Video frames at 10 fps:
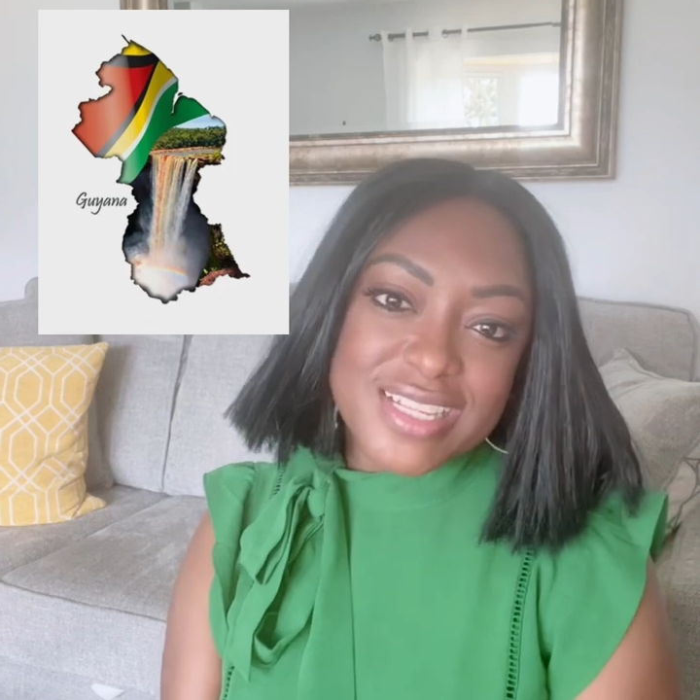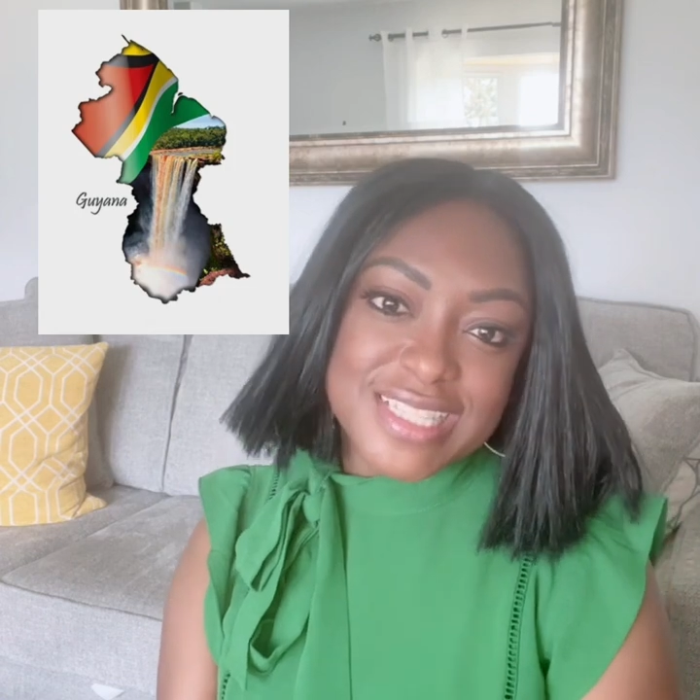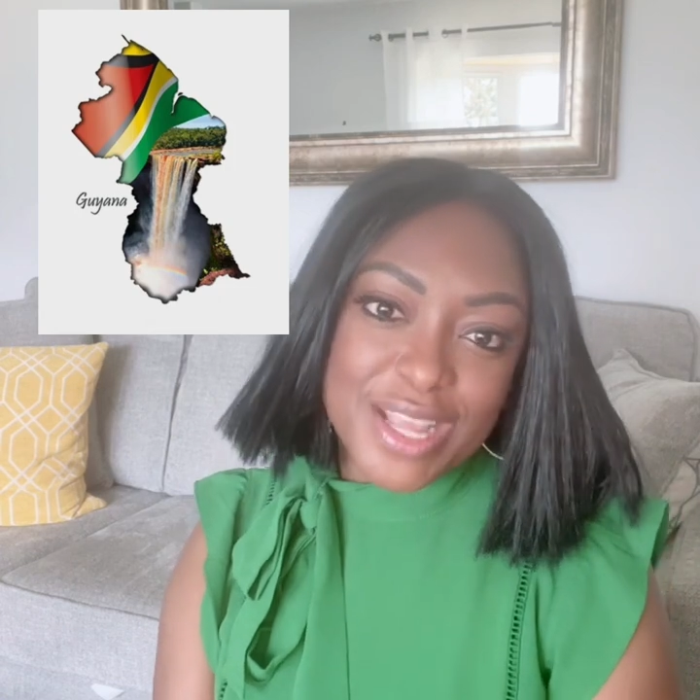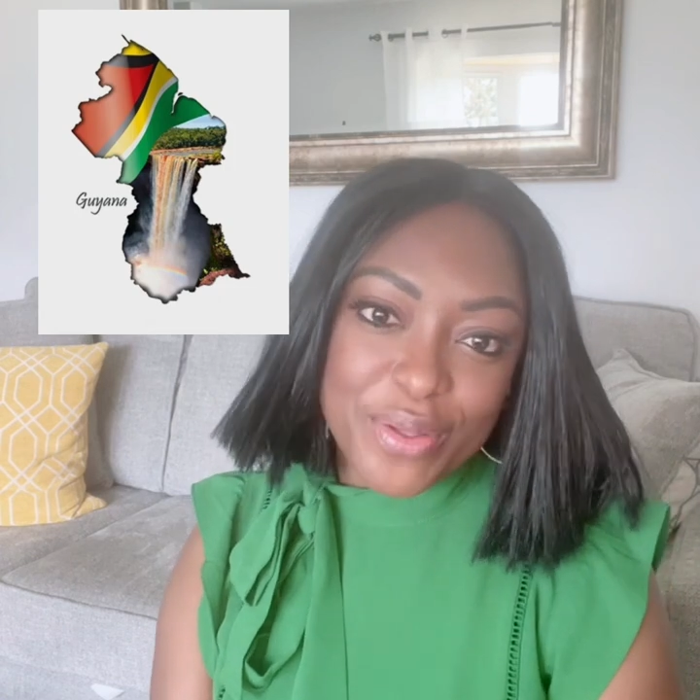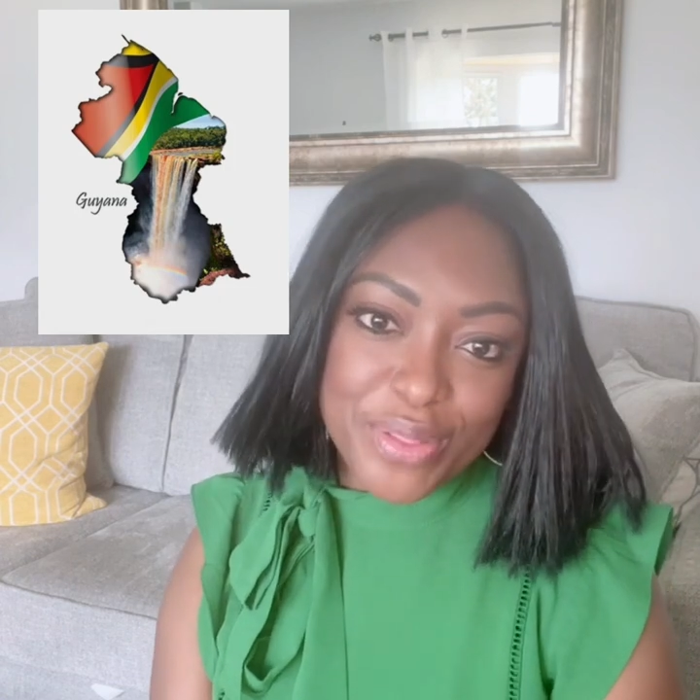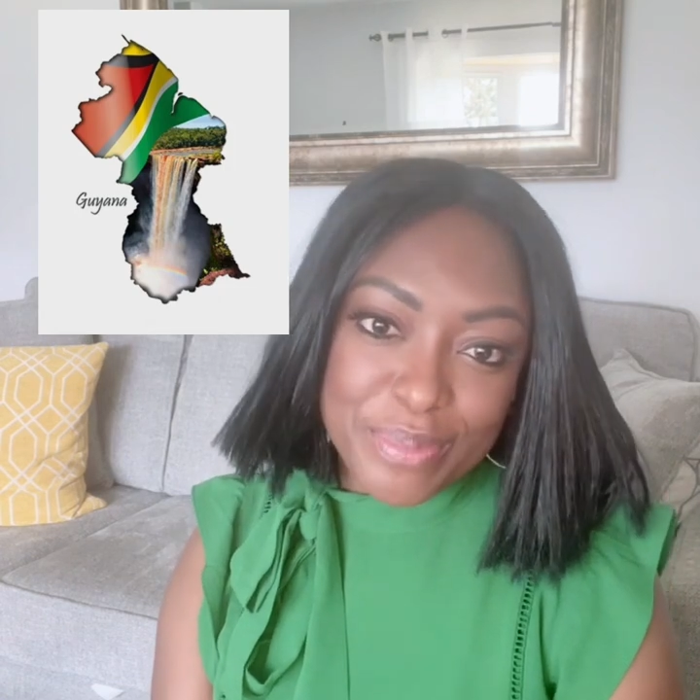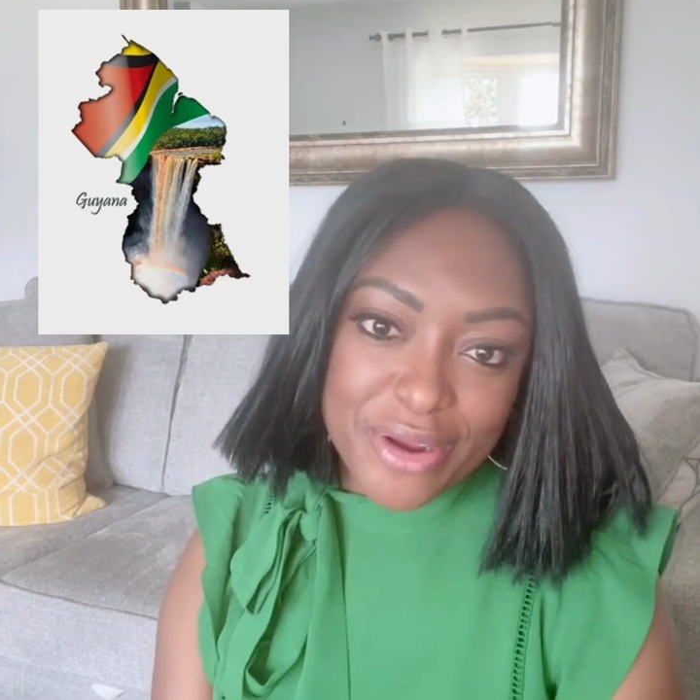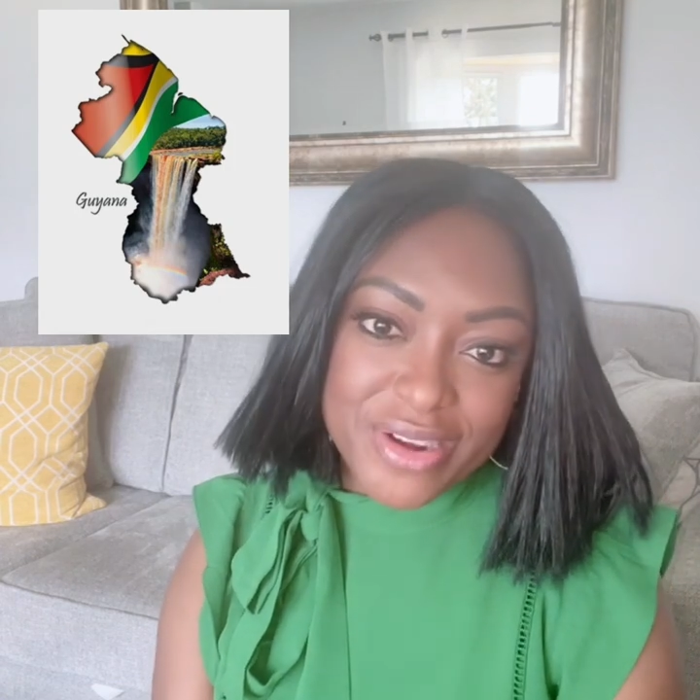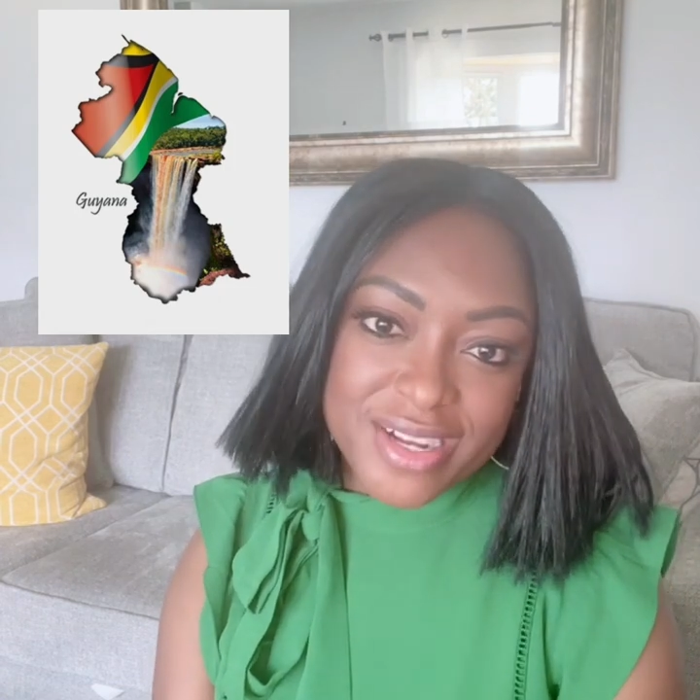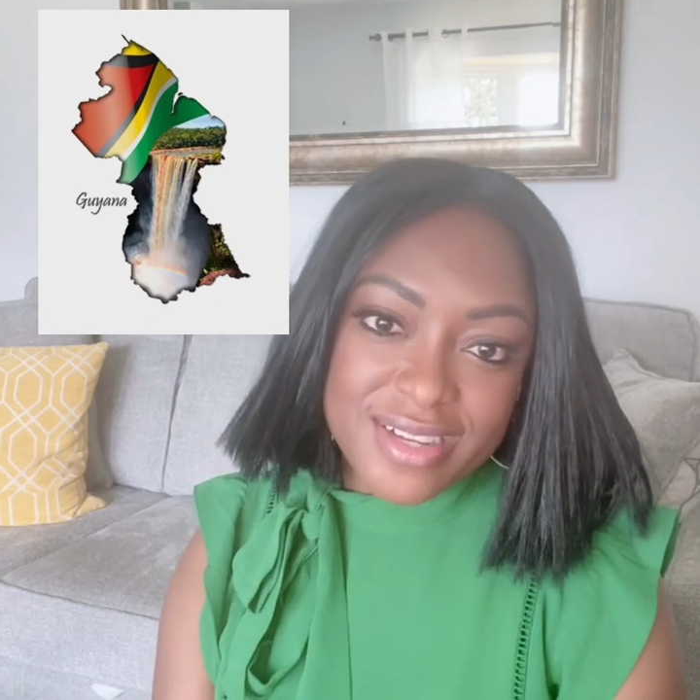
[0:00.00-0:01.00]
in South
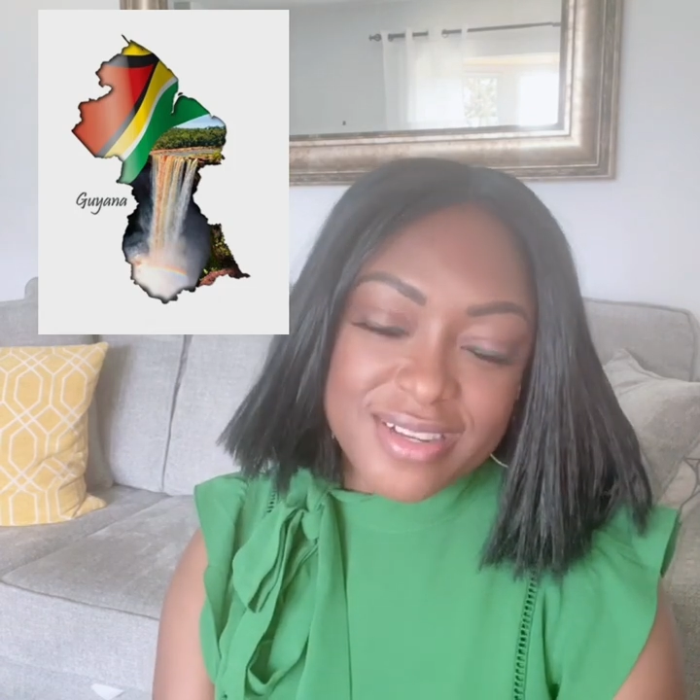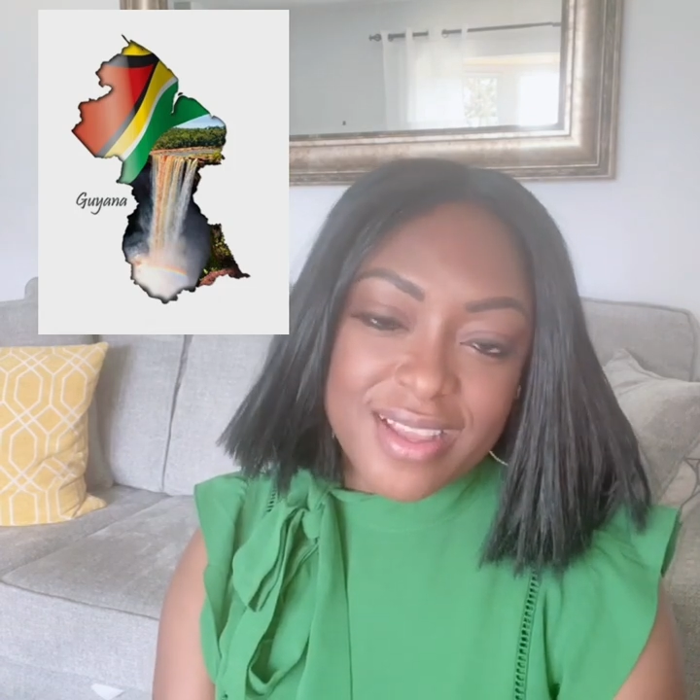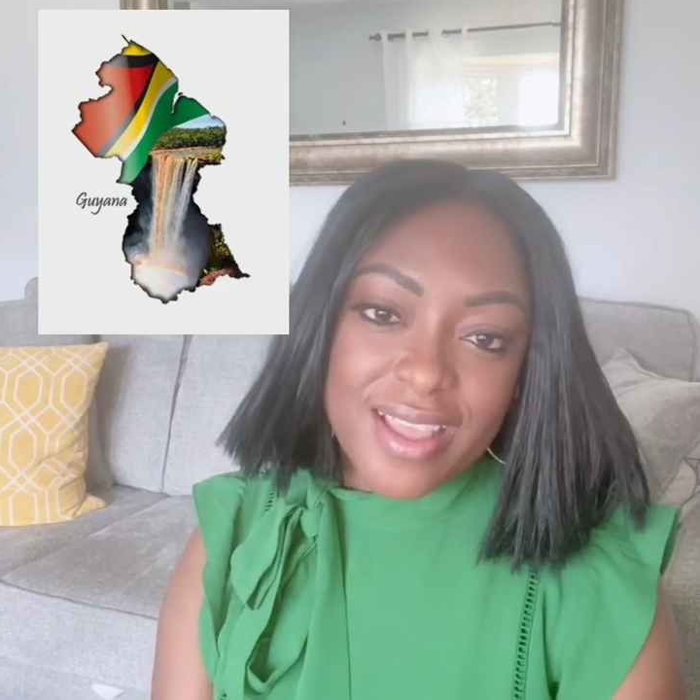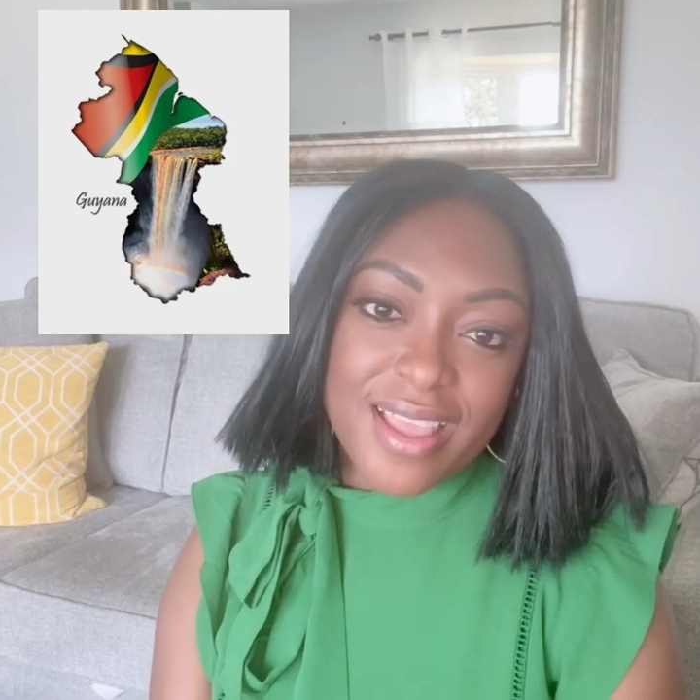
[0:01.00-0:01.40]
America.